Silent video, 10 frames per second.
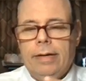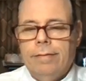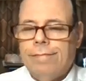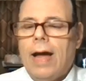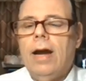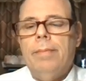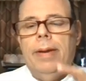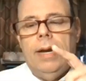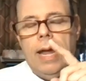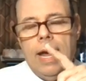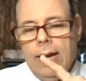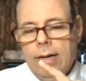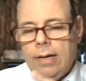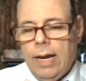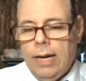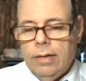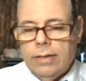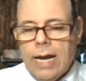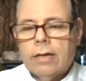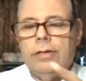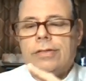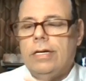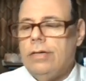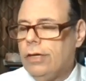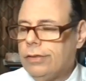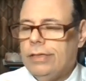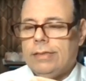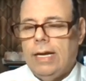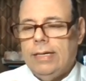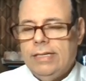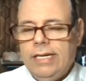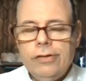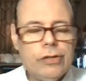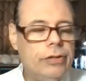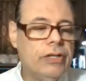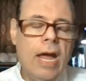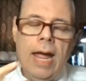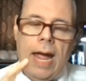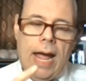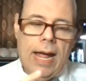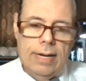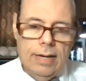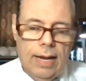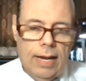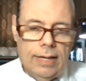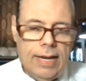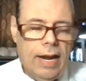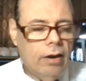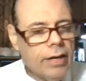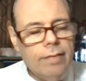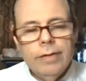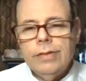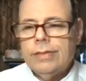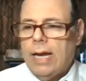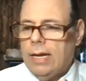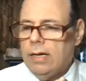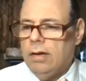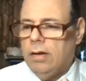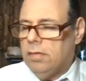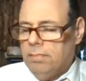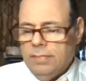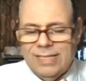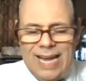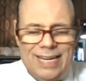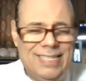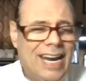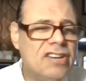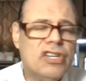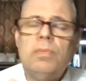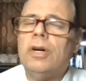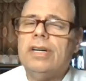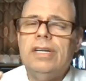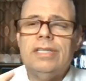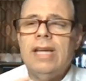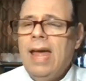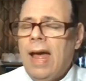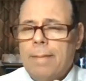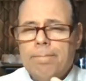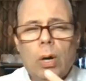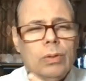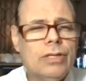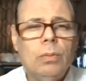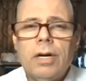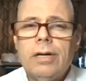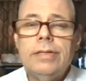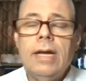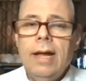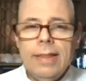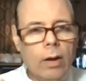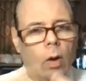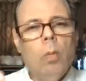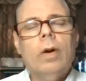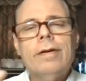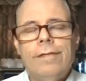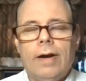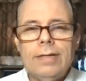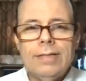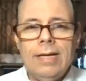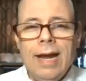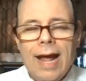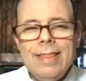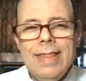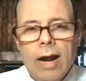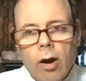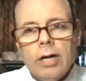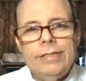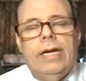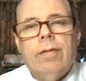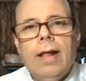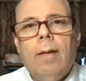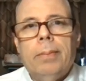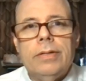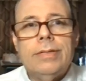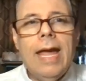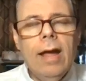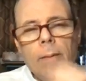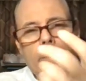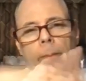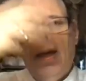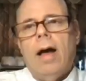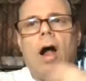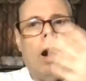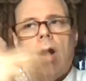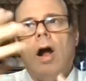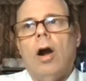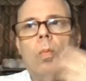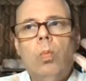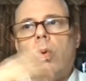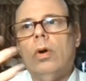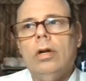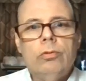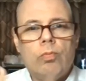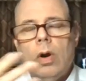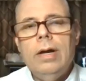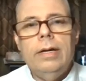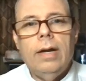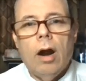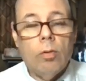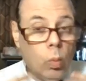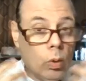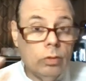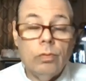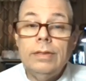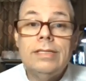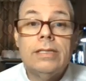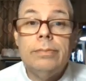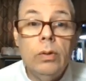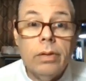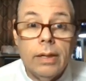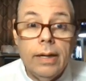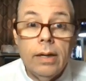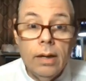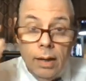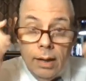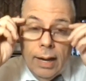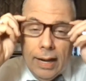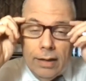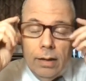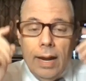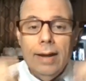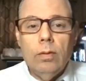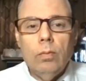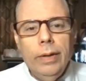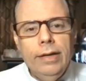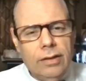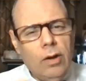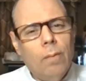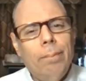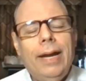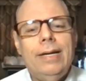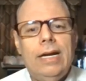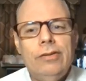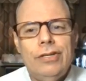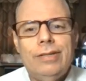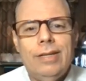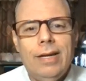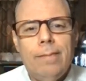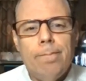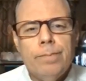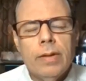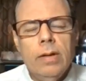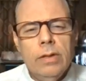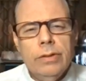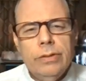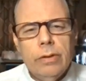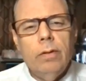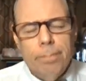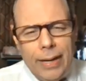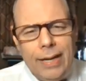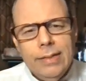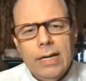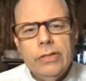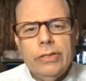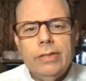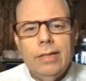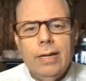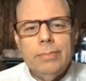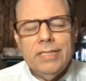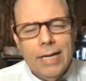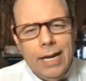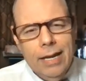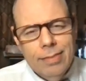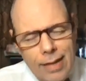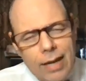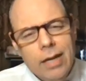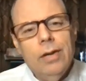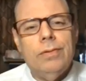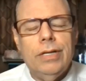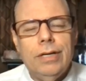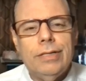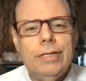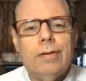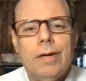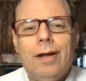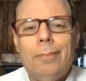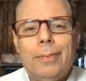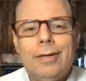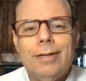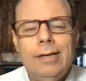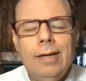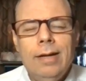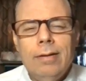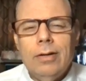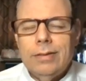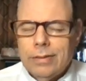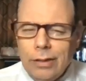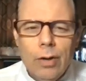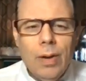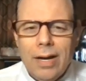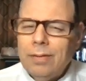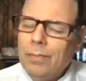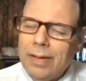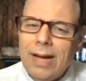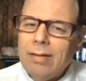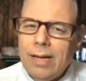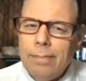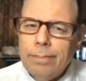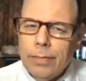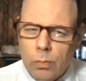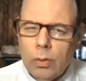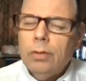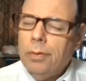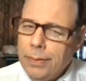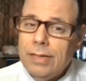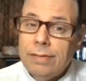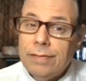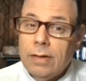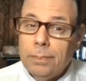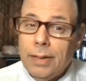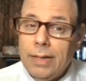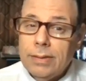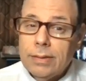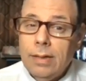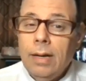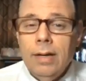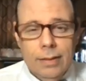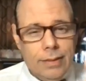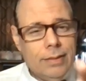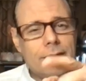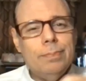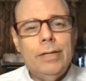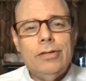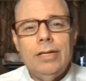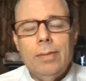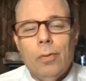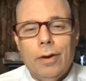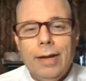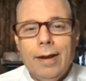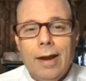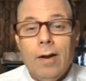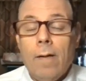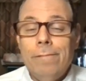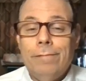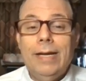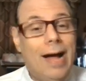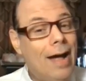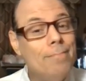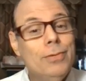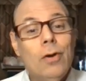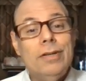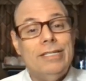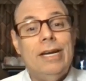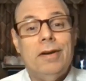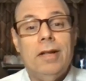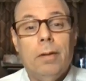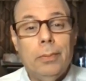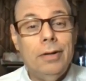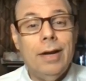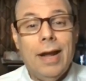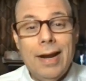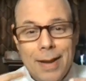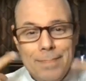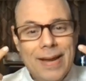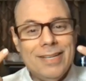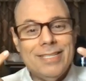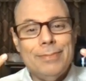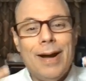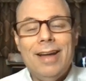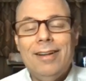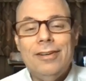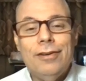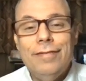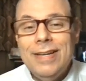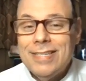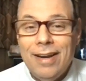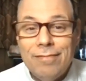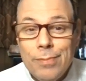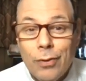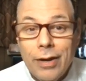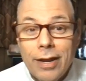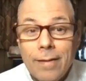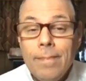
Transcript: and firemen and, and doctors and nurses and teachers and, and caregivers and sanitation workers and postal workers. They all work for us and they're our secret helpers. They help our, our world run, our world run smoothly. And, and we don't pay attention to them. So pay attention to them. Say thank you to your secret helper. Because you know what? Without them, the world would be a difficult place. This is Mitch in the morning, and hopefully I'm your secret helper and I make a smile on your face every morning.